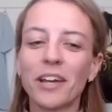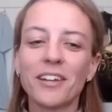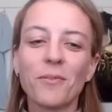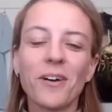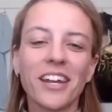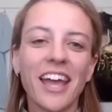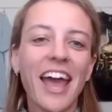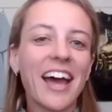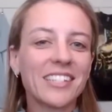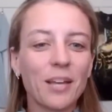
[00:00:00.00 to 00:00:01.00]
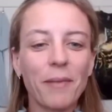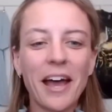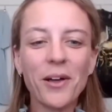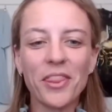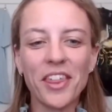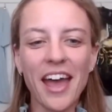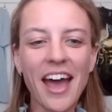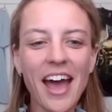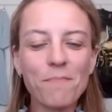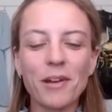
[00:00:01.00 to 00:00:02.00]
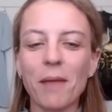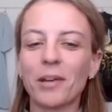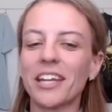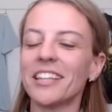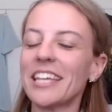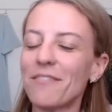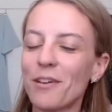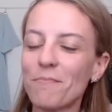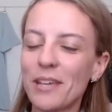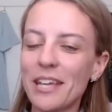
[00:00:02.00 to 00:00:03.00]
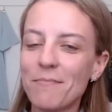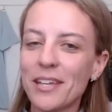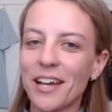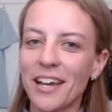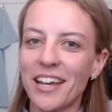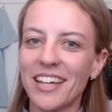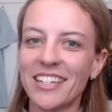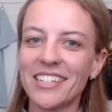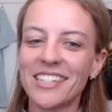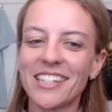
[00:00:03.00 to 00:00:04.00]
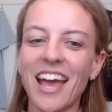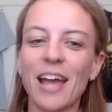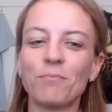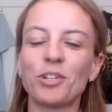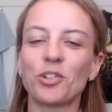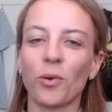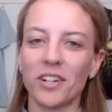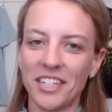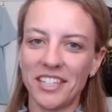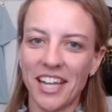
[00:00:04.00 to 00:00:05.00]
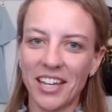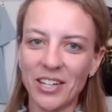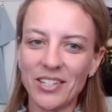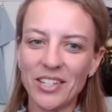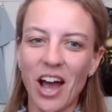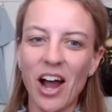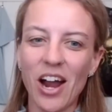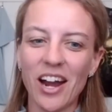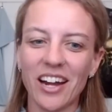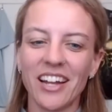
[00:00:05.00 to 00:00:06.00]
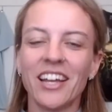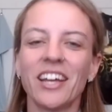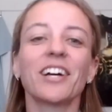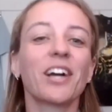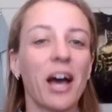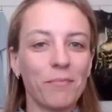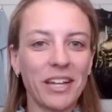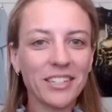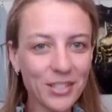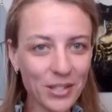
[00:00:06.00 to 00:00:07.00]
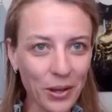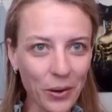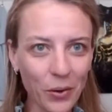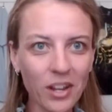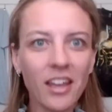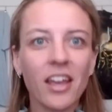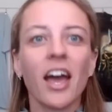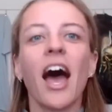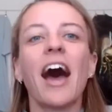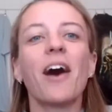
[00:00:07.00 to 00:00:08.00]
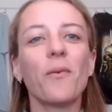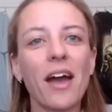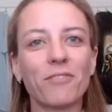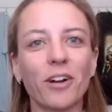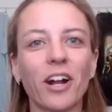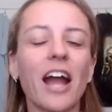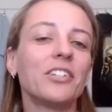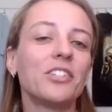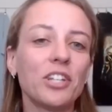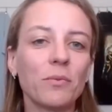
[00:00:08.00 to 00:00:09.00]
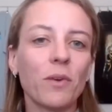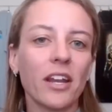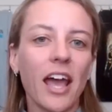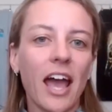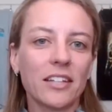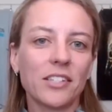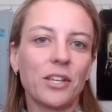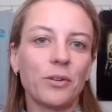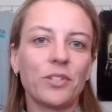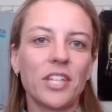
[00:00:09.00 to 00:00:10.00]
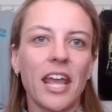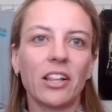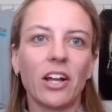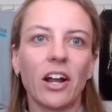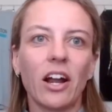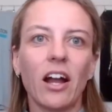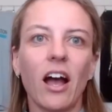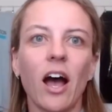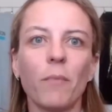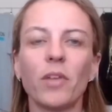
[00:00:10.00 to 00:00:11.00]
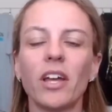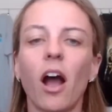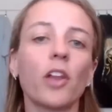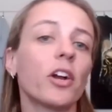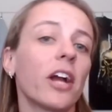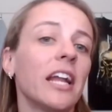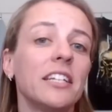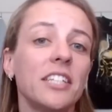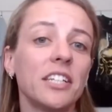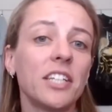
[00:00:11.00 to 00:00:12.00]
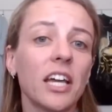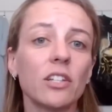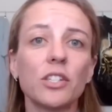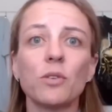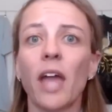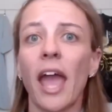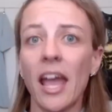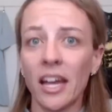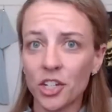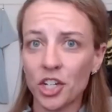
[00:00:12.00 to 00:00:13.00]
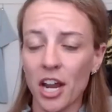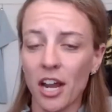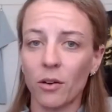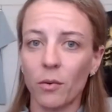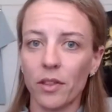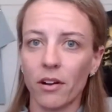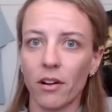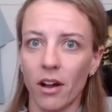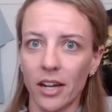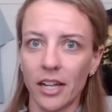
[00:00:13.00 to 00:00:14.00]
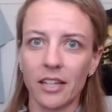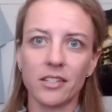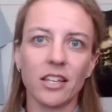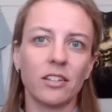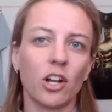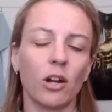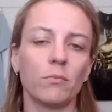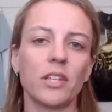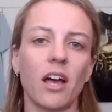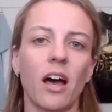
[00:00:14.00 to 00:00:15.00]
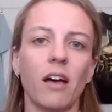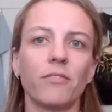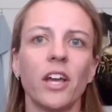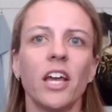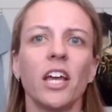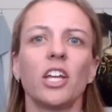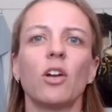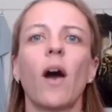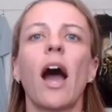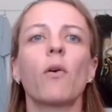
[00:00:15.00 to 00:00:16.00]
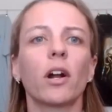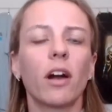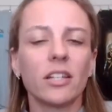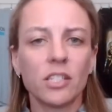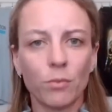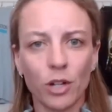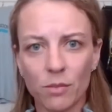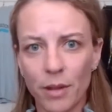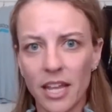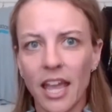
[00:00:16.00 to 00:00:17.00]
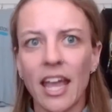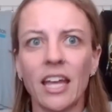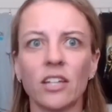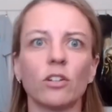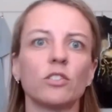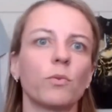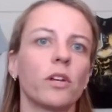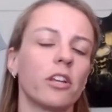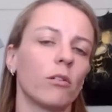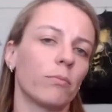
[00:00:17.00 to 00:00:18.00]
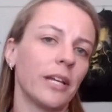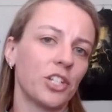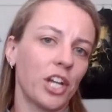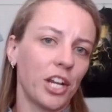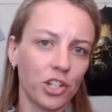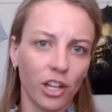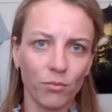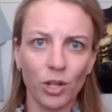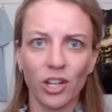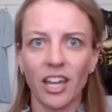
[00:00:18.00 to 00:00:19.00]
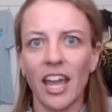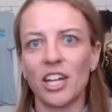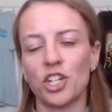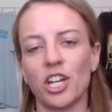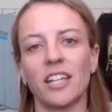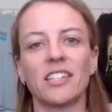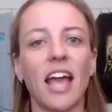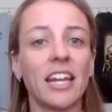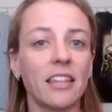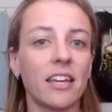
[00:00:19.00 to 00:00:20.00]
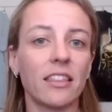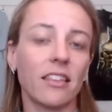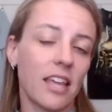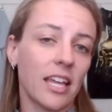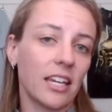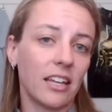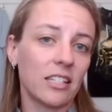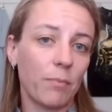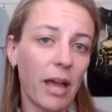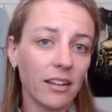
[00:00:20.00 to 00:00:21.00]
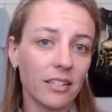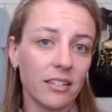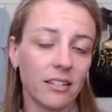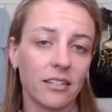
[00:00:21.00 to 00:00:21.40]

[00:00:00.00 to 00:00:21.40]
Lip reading: going to want to ask about that, but I'm going to leave it be because I'm sure details are coming soon. However, I do want to ask you, Taylor, are there any details you can share with our audience in terms of, how our customer is being handled? Will there be a change in communications? Anything that they can expect?